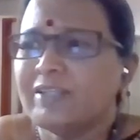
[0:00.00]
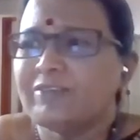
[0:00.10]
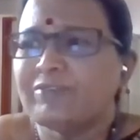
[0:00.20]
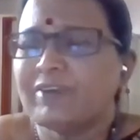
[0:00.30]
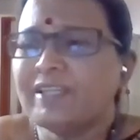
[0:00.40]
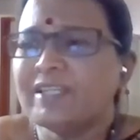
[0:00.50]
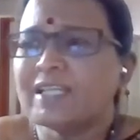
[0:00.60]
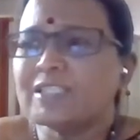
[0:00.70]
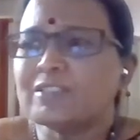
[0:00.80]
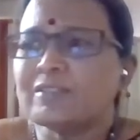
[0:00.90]
defined
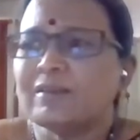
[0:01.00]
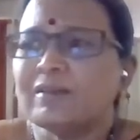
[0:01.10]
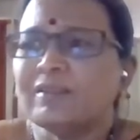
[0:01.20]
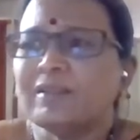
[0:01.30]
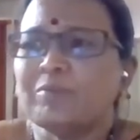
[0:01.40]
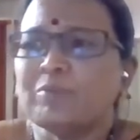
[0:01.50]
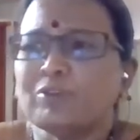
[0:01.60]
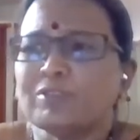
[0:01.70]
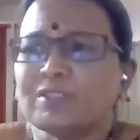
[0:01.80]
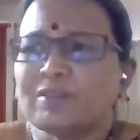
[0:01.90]
as the
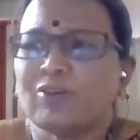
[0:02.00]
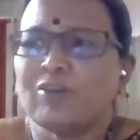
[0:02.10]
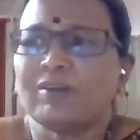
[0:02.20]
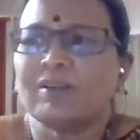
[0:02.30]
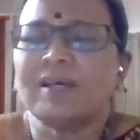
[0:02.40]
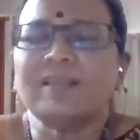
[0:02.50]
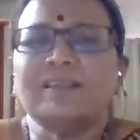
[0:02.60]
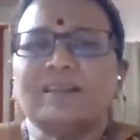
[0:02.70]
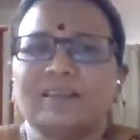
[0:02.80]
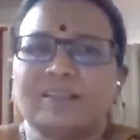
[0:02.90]
books or
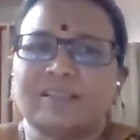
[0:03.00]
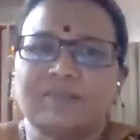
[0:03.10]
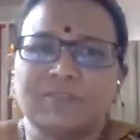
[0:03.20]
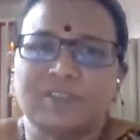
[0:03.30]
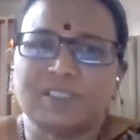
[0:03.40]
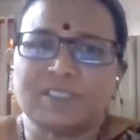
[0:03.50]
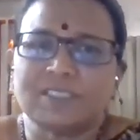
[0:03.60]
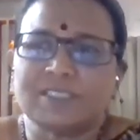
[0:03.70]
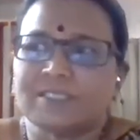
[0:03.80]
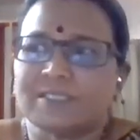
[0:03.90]
other written works.
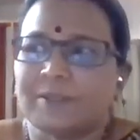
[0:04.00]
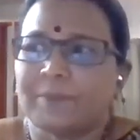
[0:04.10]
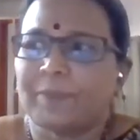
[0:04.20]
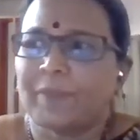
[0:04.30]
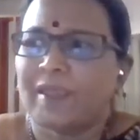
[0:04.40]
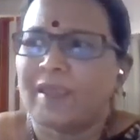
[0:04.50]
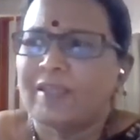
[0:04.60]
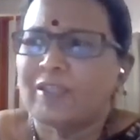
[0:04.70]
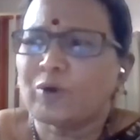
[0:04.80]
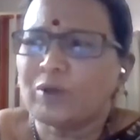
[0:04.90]

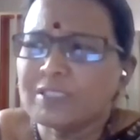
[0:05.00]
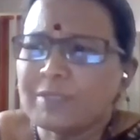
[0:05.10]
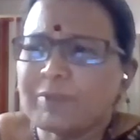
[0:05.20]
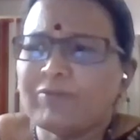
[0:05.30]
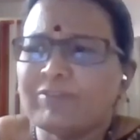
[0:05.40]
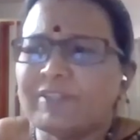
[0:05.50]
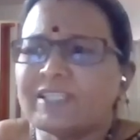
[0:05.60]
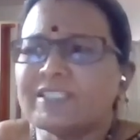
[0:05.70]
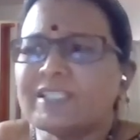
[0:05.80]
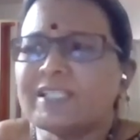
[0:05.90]
The concept of
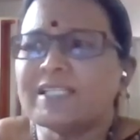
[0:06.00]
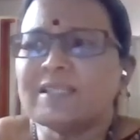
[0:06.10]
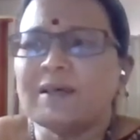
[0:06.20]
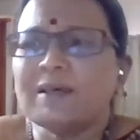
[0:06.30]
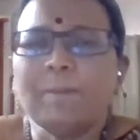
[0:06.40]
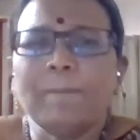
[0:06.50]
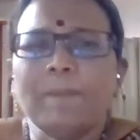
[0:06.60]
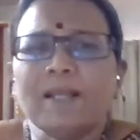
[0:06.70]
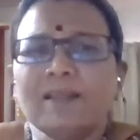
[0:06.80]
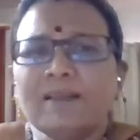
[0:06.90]
literature has a
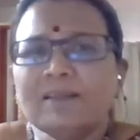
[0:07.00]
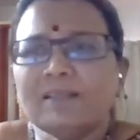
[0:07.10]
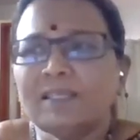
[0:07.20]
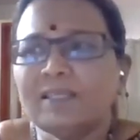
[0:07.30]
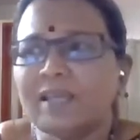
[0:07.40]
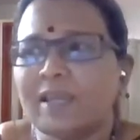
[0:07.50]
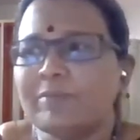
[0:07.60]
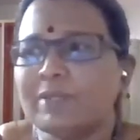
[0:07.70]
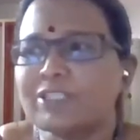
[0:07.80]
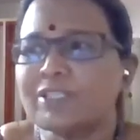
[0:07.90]

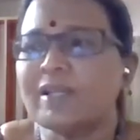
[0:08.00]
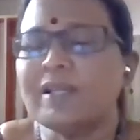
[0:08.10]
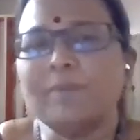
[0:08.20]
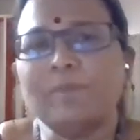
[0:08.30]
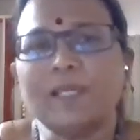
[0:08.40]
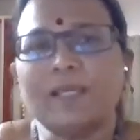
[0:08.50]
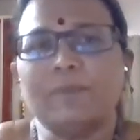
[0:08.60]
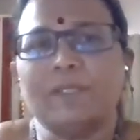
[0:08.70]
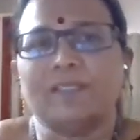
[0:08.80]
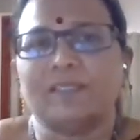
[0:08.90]
multi-dimensional
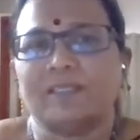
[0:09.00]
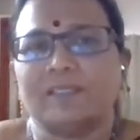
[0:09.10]
applicability.